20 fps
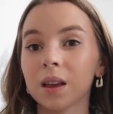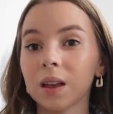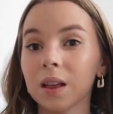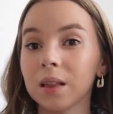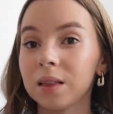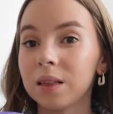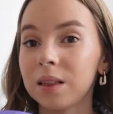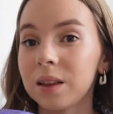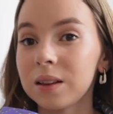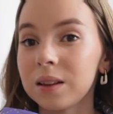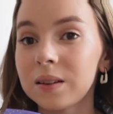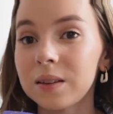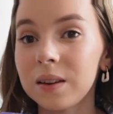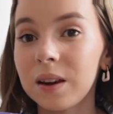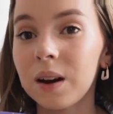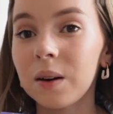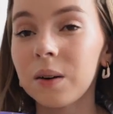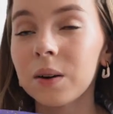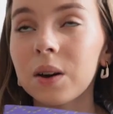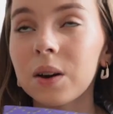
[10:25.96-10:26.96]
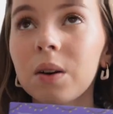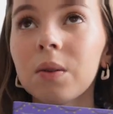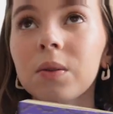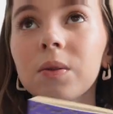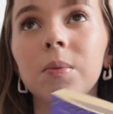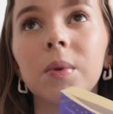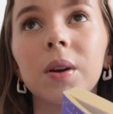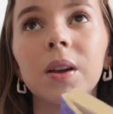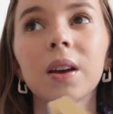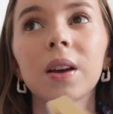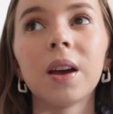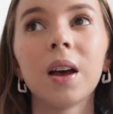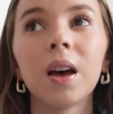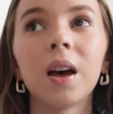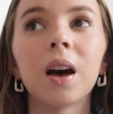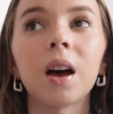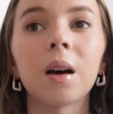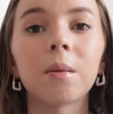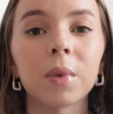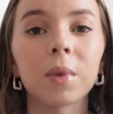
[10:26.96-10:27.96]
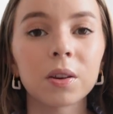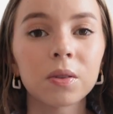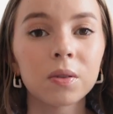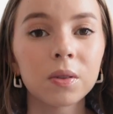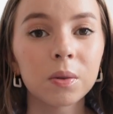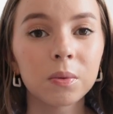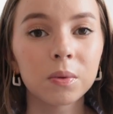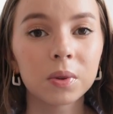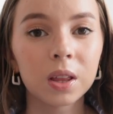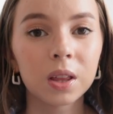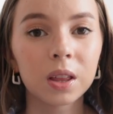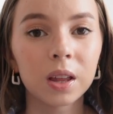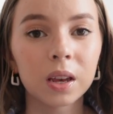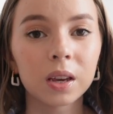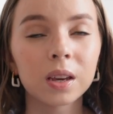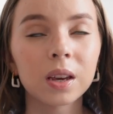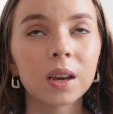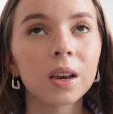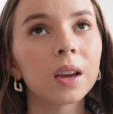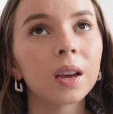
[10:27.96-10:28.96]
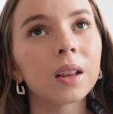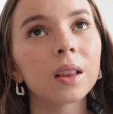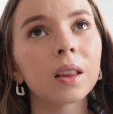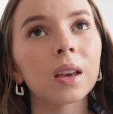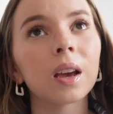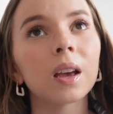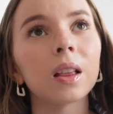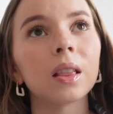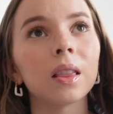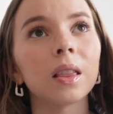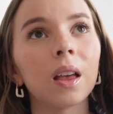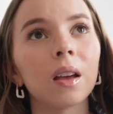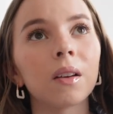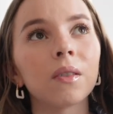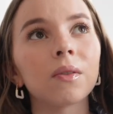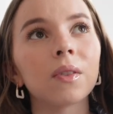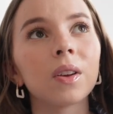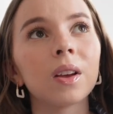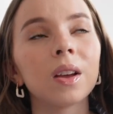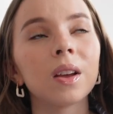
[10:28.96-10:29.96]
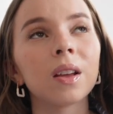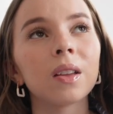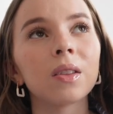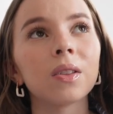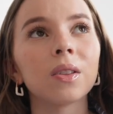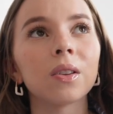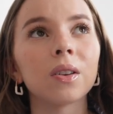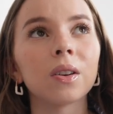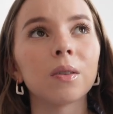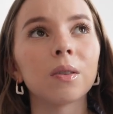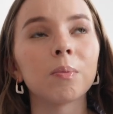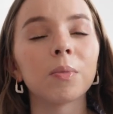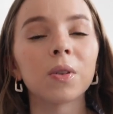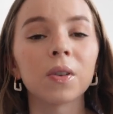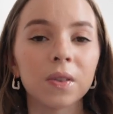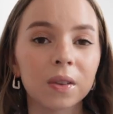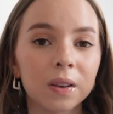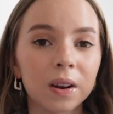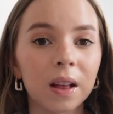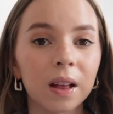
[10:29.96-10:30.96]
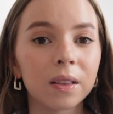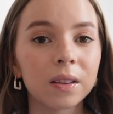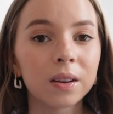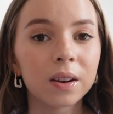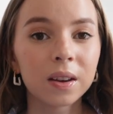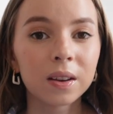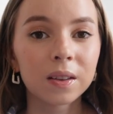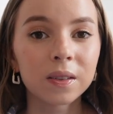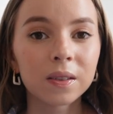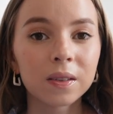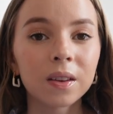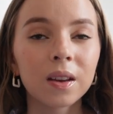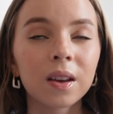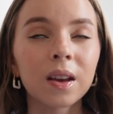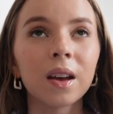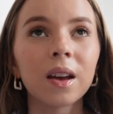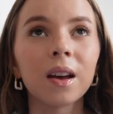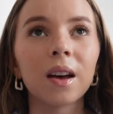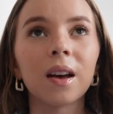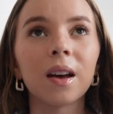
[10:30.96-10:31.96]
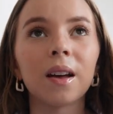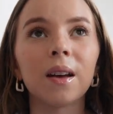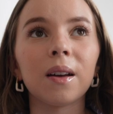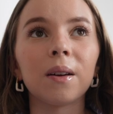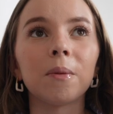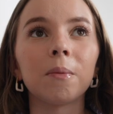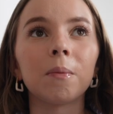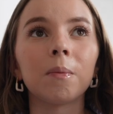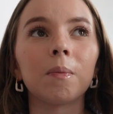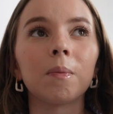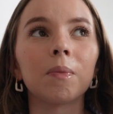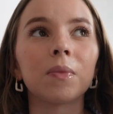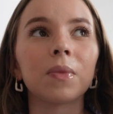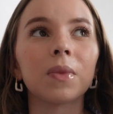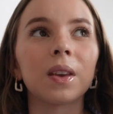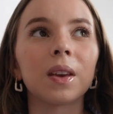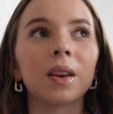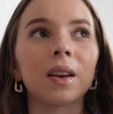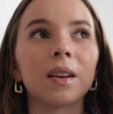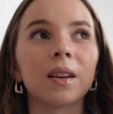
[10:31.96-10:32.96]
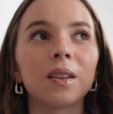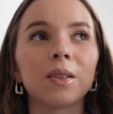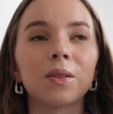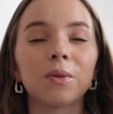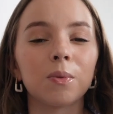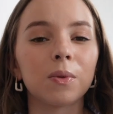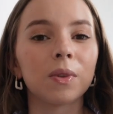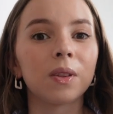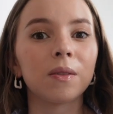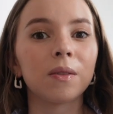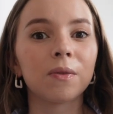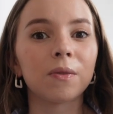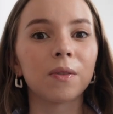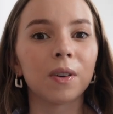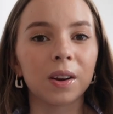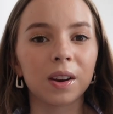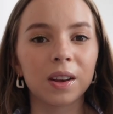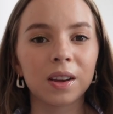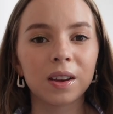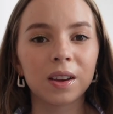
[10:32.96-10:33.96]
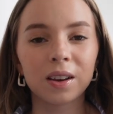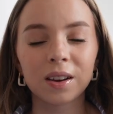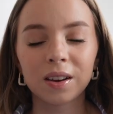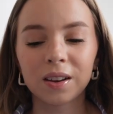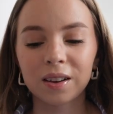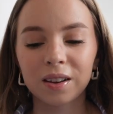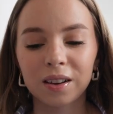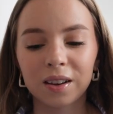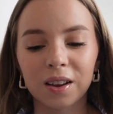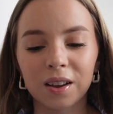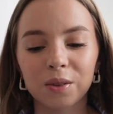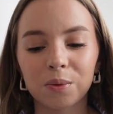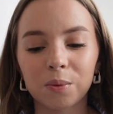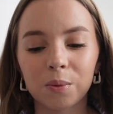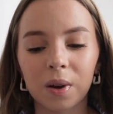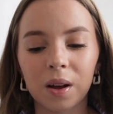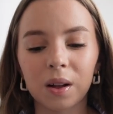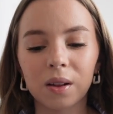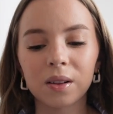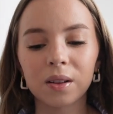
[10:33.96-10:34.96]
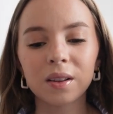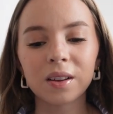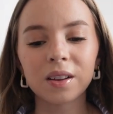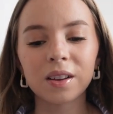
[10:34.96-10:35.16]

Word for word: well, let's see how it goes. But I'm actually really liking it. Like I love their personalities. Um, and it's really funny as well.